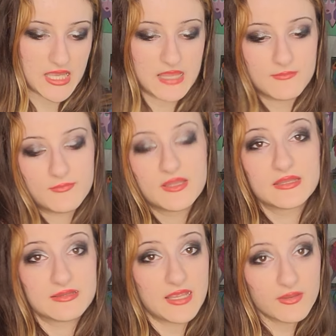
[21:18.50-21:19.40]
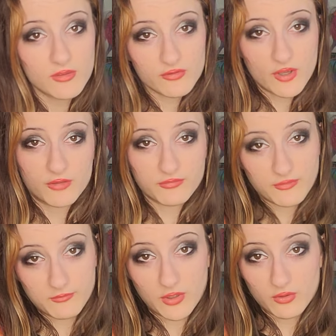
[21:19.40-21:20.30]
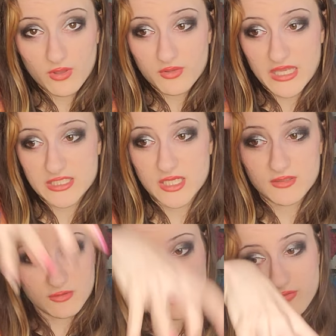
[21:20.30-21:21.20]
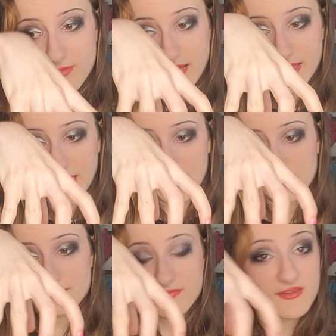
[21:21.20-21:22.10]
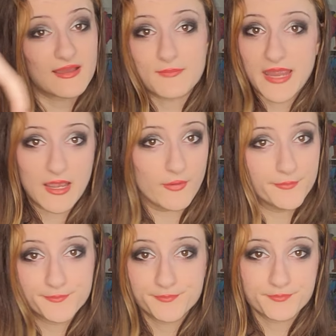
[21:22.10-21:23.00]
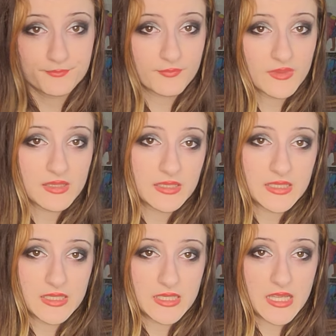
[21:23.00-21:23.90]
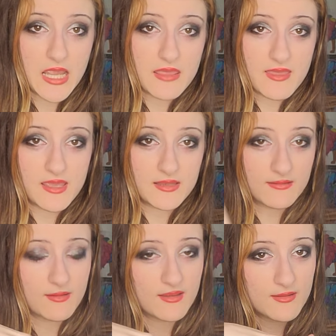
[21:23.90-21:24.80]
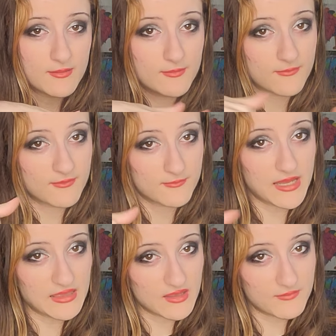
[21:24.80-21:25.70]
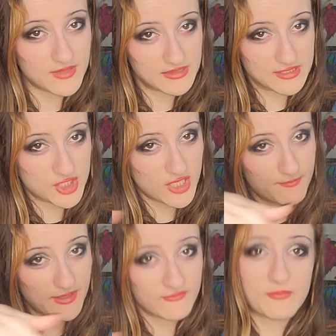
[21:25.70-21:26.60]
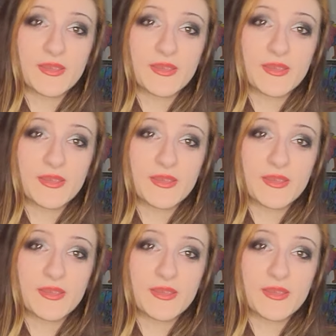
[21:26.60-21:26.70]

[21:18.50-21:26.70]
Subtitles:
and take those homes from their location to my land somehow and then make them in the shape of a